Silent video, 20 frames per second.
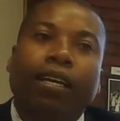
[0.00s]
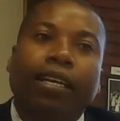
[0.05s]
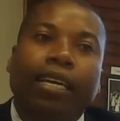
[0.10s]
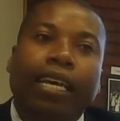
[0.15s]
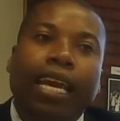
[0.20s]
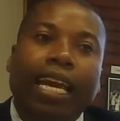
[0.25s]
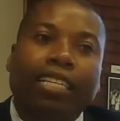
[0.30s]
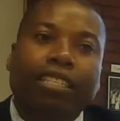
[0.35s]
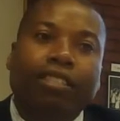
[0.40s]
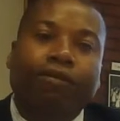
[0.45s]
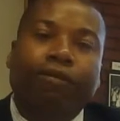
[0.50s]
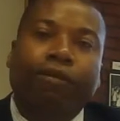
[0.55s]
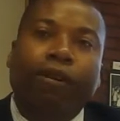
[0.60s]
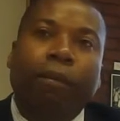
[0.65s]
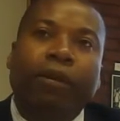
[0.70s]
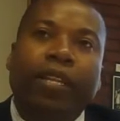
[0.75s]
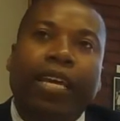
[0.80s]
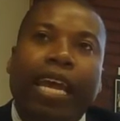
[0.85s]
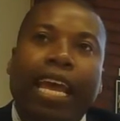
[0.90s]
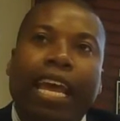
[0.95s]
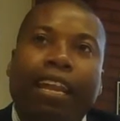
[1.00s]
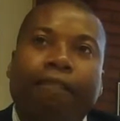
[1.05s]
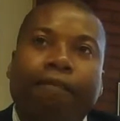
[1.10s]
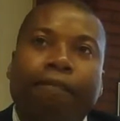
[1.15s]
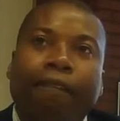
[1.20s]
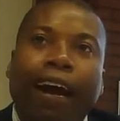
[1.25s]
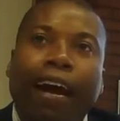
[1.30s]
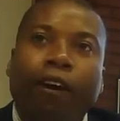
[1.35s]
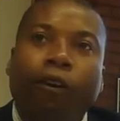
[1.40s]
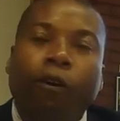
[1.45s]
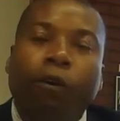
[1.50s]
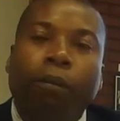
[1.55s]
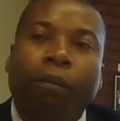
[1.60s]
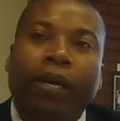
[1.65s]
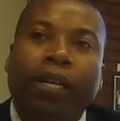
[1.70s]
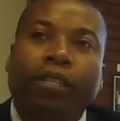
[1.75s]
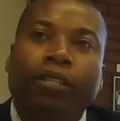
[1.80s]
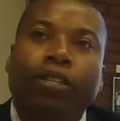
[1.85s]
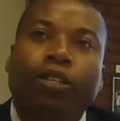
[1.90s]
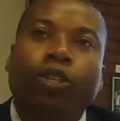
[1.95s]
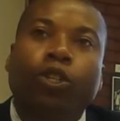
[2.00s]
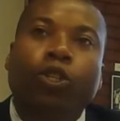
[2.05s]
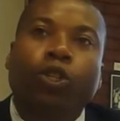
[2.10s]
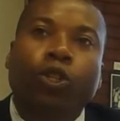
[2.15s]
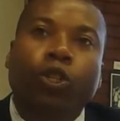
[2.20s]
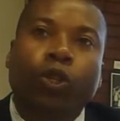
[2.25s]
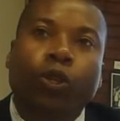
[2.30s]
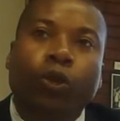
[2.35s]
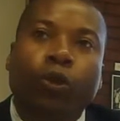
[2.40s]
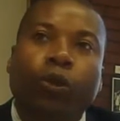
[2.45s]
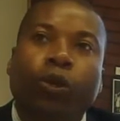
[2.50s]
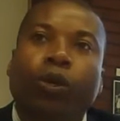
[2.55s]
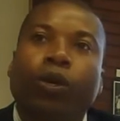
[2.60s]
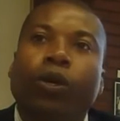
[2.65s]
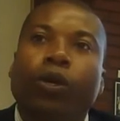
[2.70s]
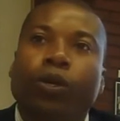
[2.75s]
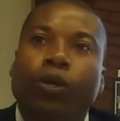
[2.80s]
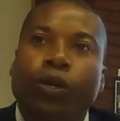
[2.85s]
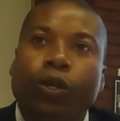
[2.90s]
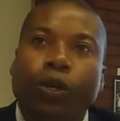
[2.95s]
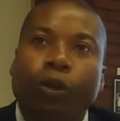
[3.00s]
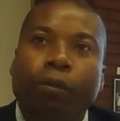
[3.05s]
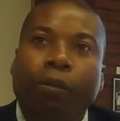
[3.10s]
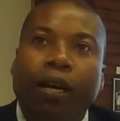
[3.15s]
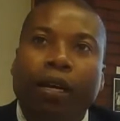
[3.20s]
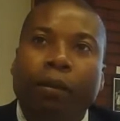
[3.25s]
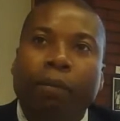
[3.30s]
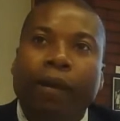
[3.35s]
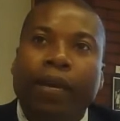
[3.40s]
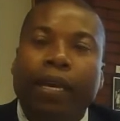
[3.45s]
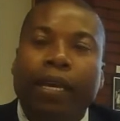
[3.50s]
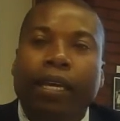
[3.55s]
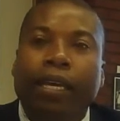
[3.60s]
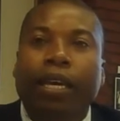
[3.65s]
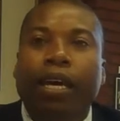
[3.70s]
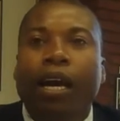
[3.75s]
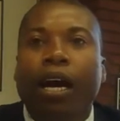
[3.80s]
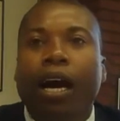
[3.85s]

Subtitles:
gets from the environment to human being.